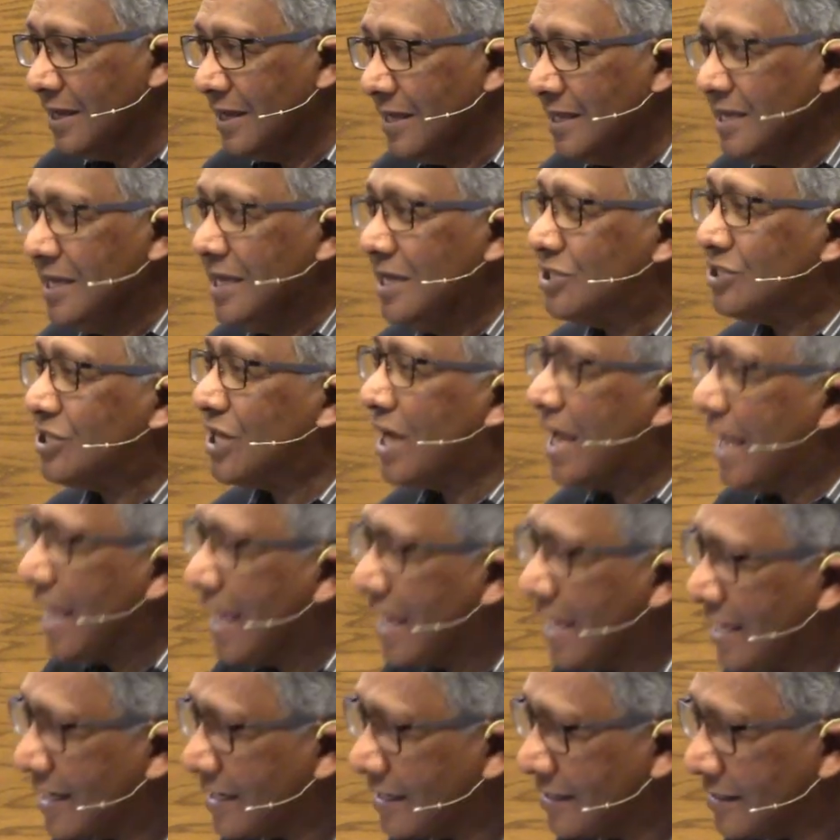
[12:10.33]
Each
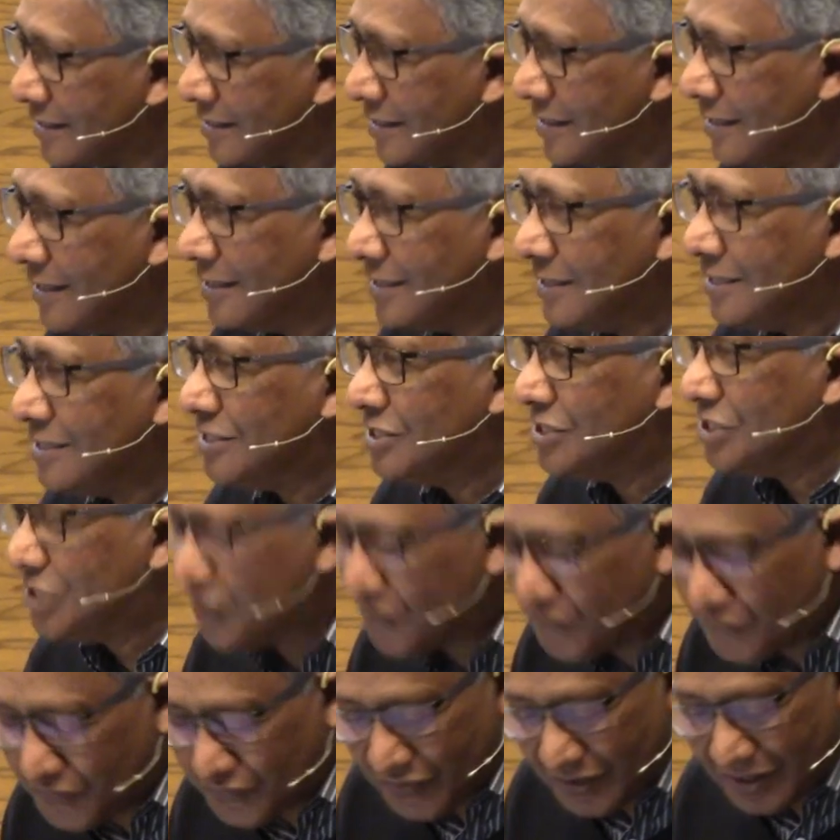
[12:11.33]
hand is
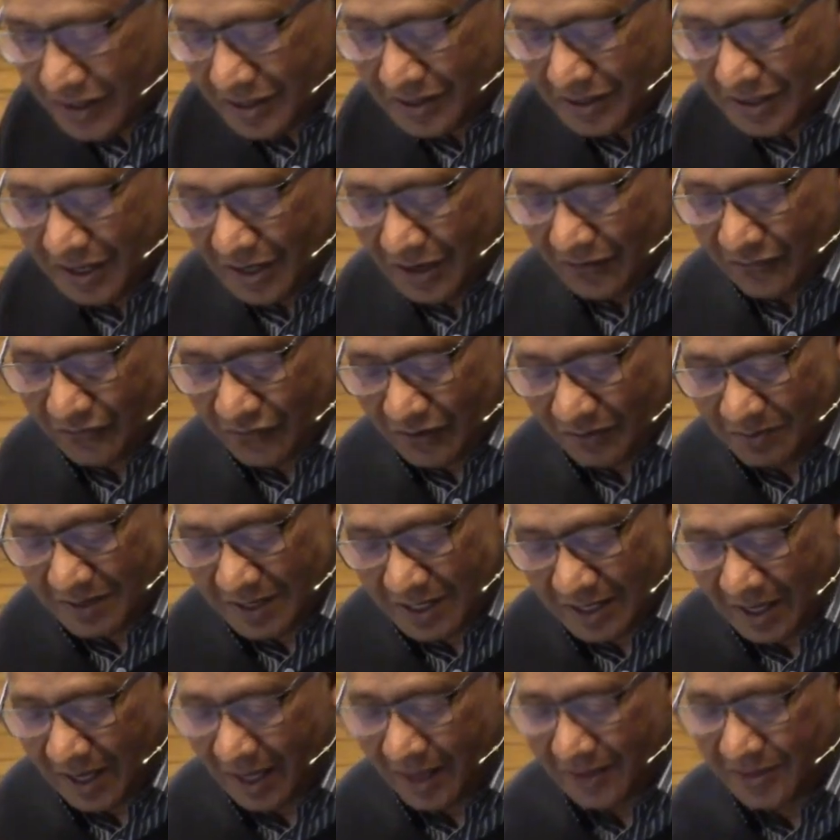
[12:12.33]
different from
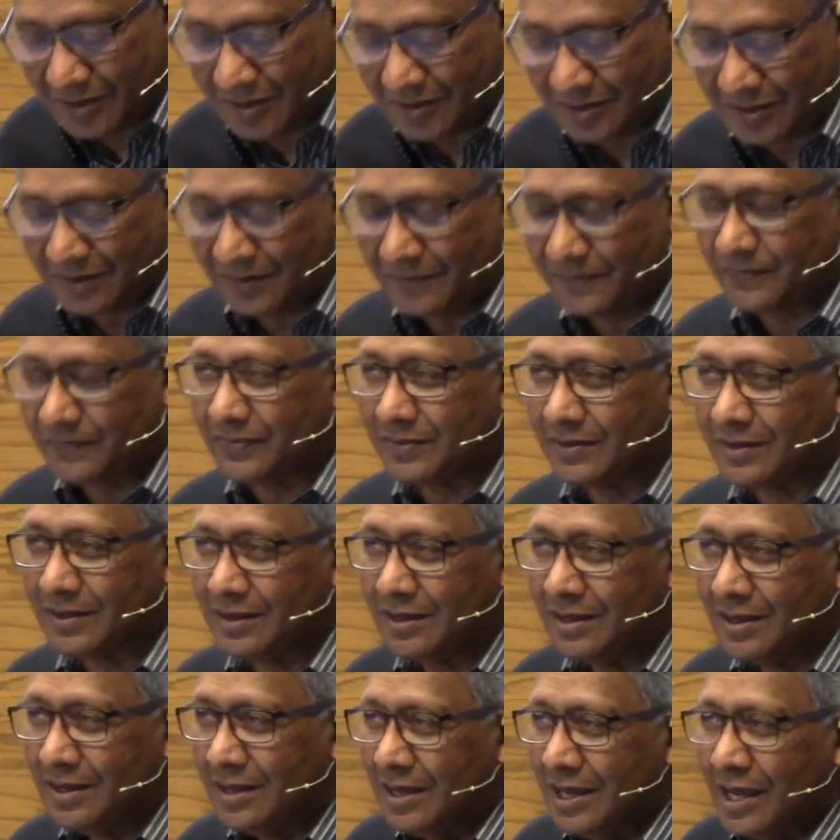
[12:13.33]
the other.
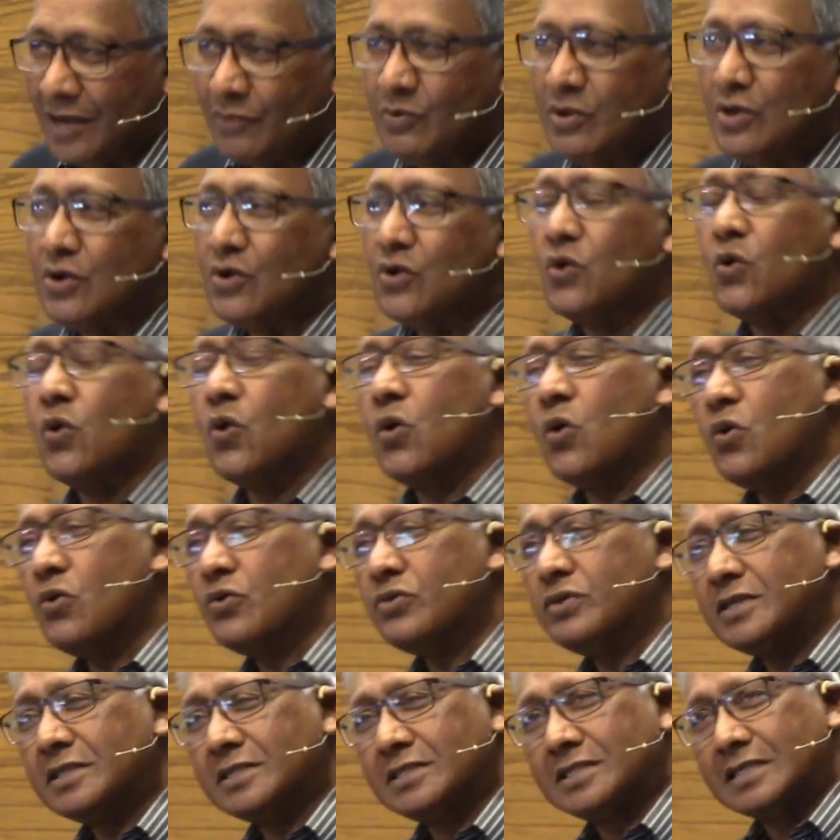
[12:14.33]
And we owe
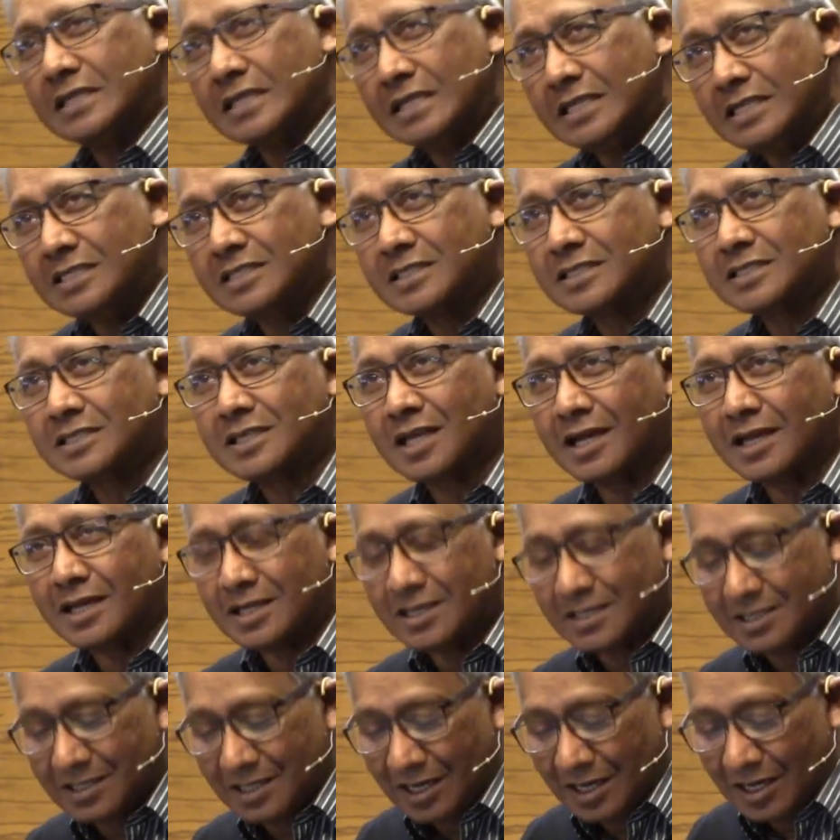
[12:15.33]
this
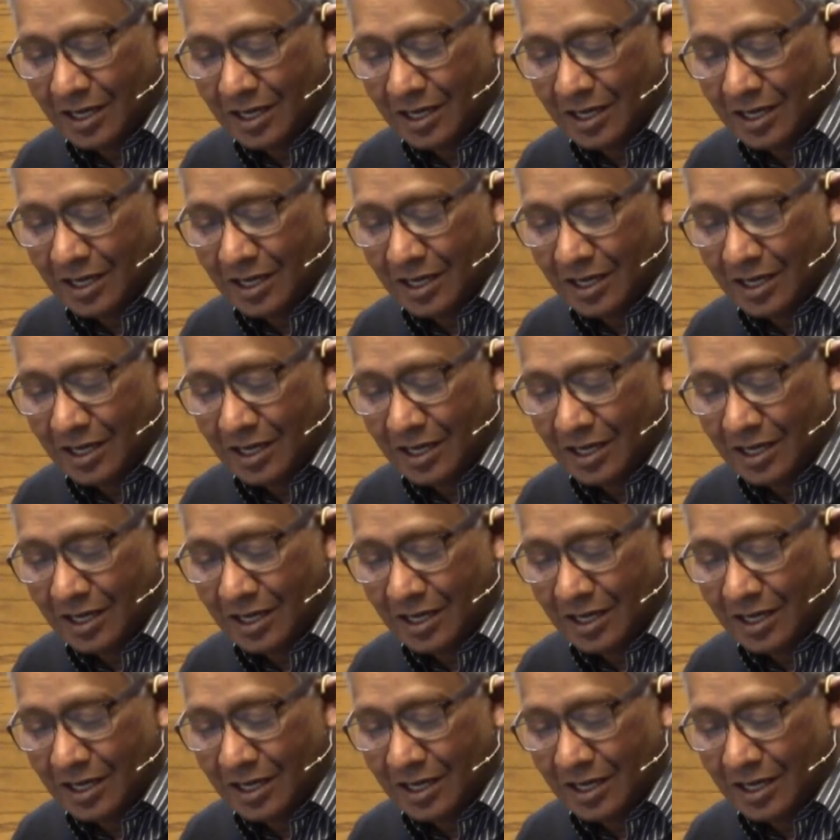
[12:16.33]
insight